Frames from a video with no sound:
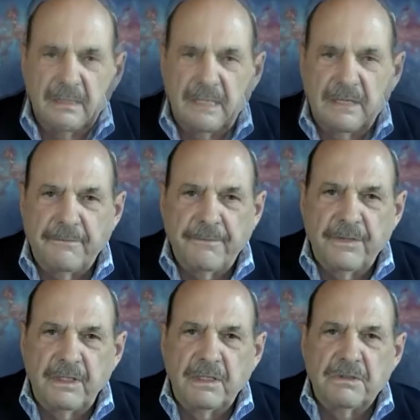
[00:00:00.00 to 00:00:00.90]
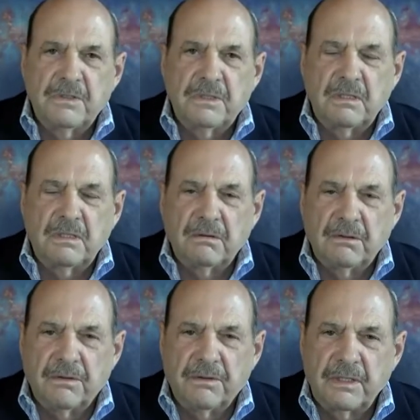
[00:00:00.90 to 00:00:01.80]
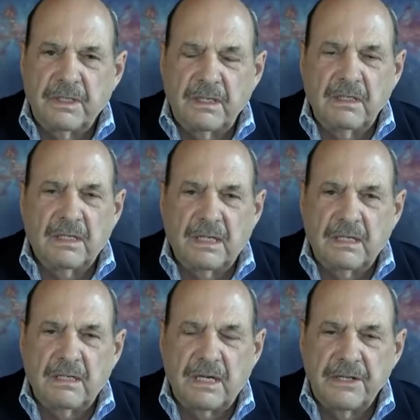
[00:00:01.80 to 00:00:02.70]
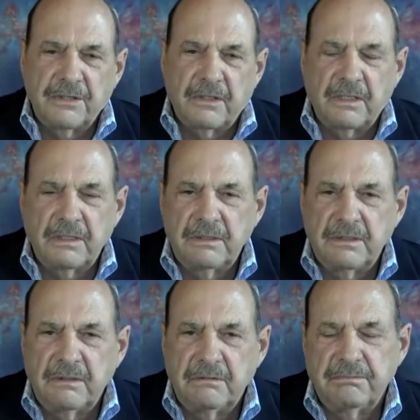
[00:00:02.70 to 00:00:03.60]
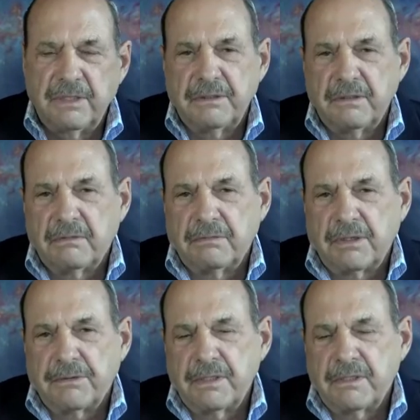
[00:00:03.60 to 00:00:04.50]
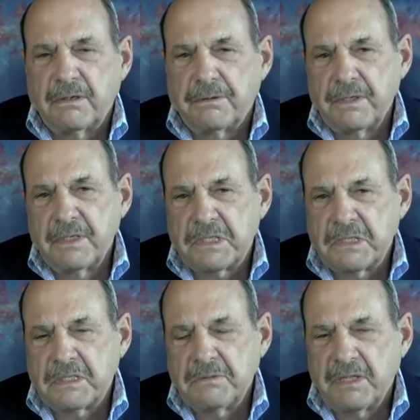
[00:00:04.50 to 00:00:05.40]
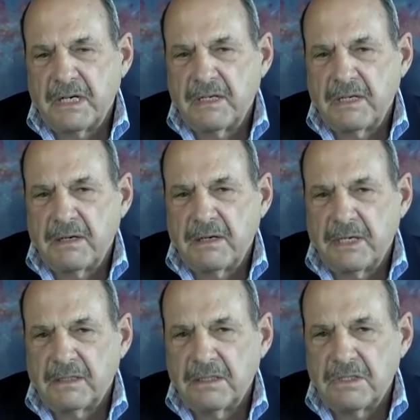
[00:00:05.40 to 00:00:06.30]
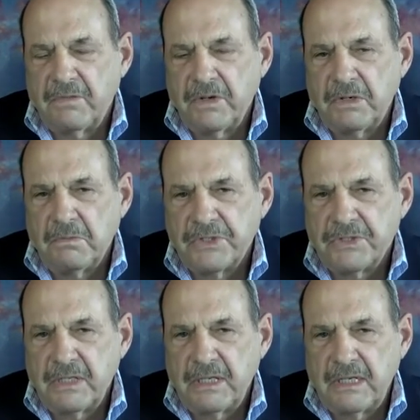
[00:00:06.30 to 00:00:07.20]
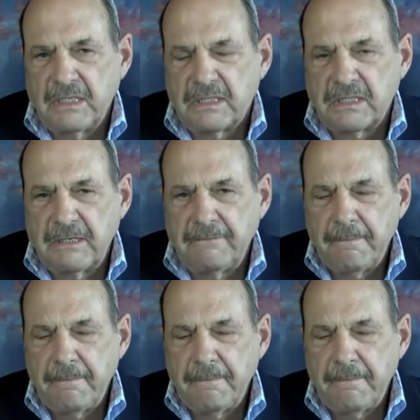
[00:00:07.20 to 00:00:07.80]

Now, the interesting thing I thought, and the criticism that I had about this film was that it said